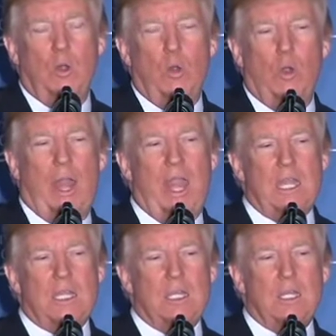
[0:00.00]
or
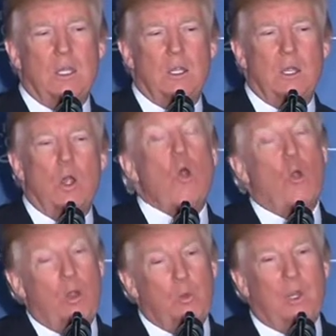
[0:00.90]
8
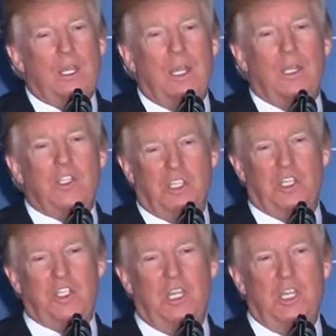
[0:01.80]
or in one case
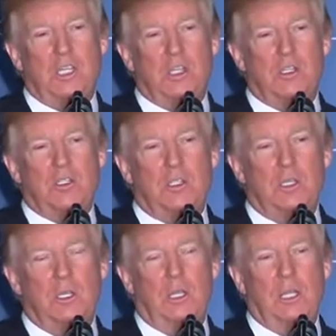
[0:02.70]
16 years.
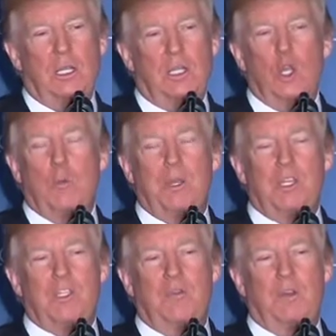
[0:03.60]

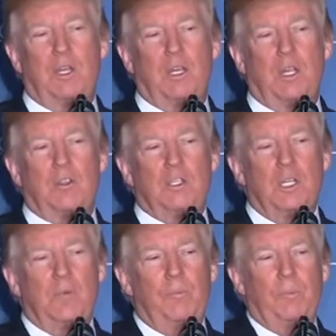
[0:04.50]
Nobody's even close.
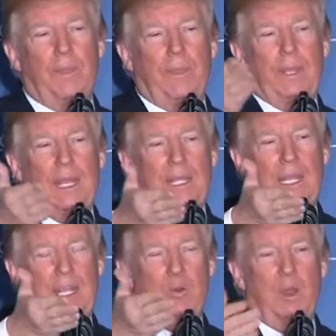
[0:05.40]
And
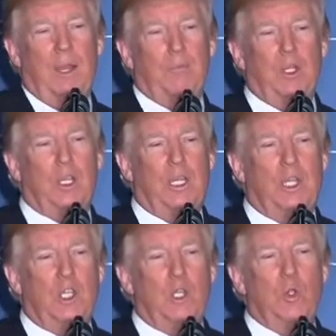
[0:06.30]
Elaine, while I'm looking
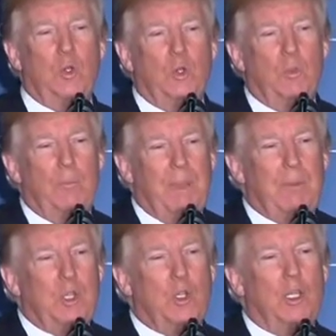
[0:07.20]
at you,
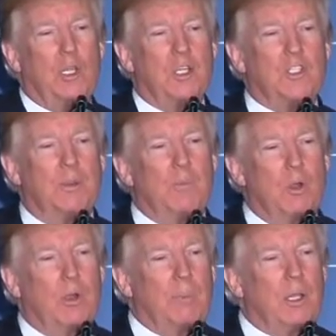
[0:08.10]
maybe you could cut some
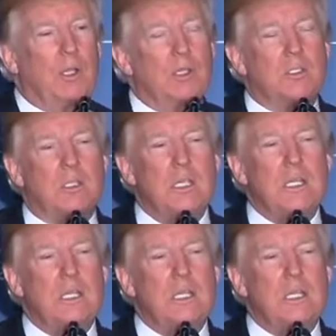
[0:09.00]
more because,